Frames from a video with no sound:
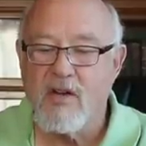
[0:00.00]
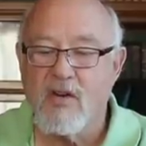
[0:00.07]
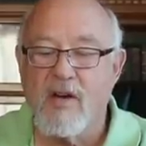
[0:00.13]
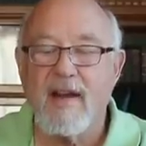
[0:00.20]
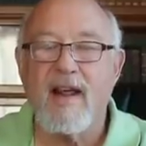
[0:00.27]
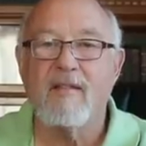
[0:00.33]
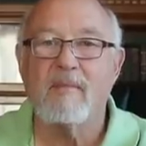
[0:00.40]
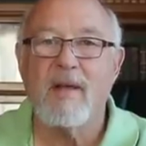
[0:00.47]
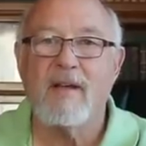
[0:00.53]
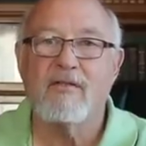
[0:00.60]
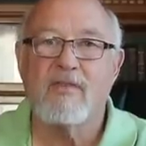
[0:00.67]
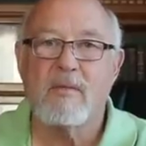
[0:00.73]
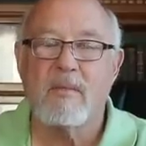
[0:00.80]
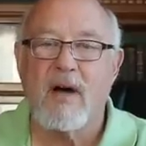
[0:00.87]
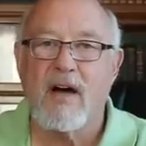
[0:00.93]
could have been
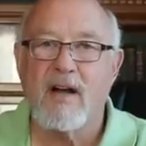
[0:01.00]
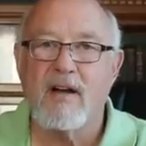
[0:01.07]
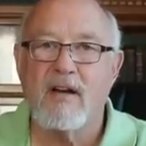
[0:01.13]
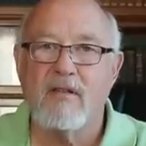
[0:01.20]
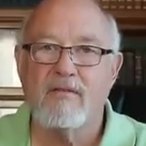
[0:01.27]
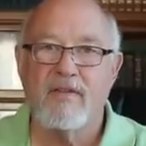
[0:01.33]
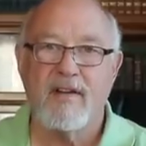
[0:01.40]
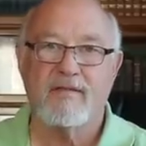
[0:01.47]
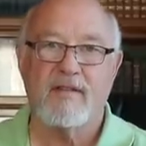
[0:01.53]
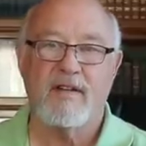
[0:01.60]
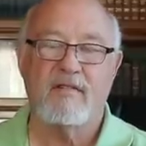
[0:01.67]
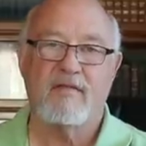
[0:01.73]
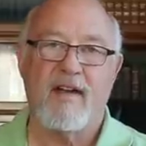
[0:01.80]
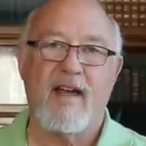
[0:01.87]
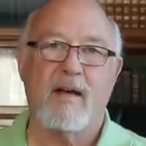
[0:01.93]
from 150
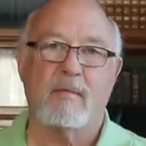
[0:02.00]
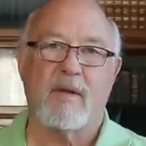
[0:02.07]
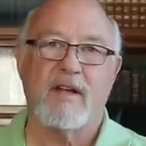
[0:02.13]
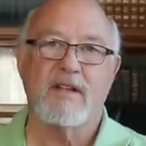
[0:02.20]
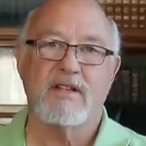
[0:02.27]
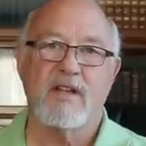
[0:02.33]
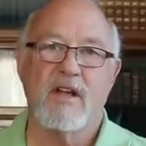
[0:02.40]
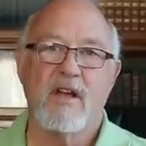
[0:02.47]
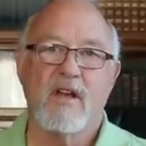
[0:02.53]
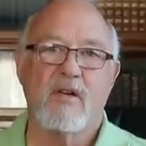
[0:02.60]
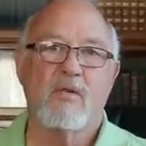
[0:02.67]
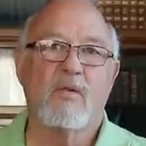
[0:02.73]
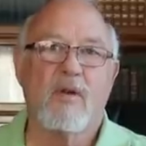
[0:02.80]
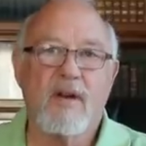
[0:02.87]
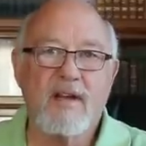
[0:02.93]
families
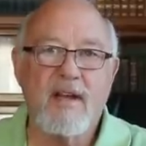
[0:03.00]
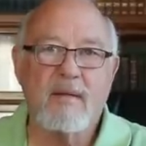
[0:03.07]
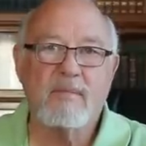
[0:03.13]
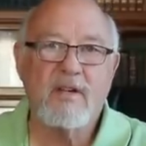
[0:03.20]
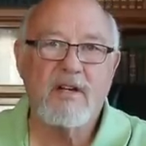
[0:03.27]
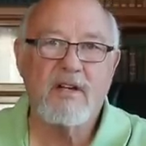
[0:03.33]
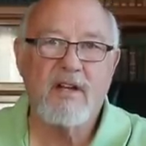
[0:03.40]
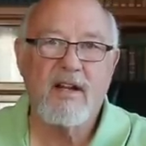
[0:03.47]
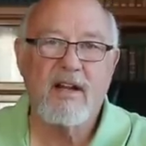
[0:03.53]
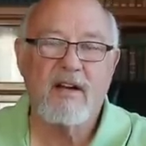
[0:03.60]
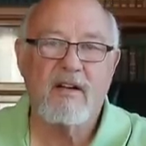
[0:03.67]
who were attempting to